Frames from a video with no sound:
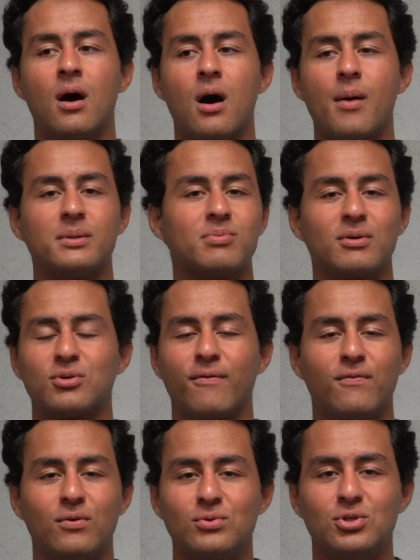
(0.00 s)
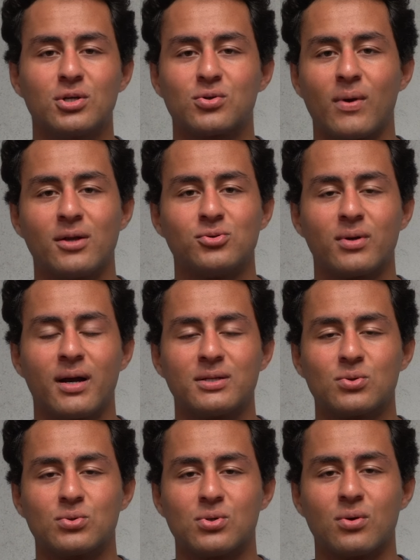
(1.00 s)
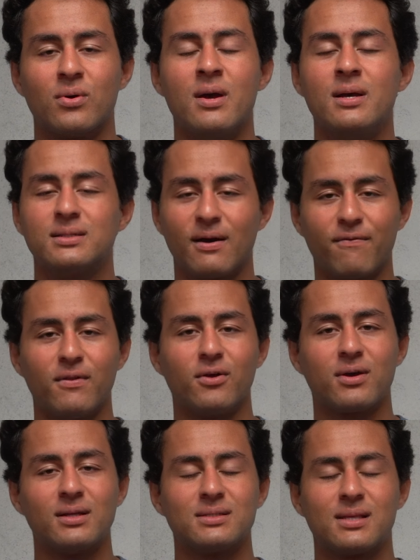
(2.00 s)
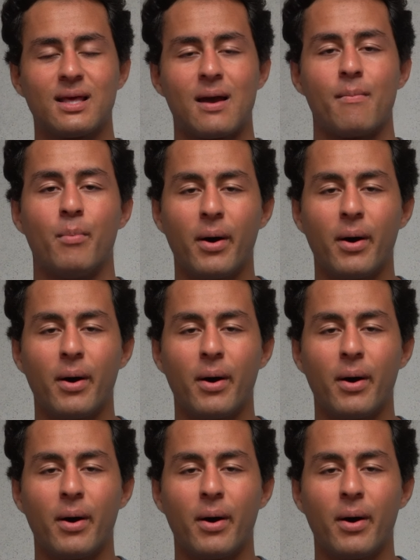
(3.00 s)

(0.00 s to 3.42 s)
um, especially if you just graduated high school. So definitely look into that.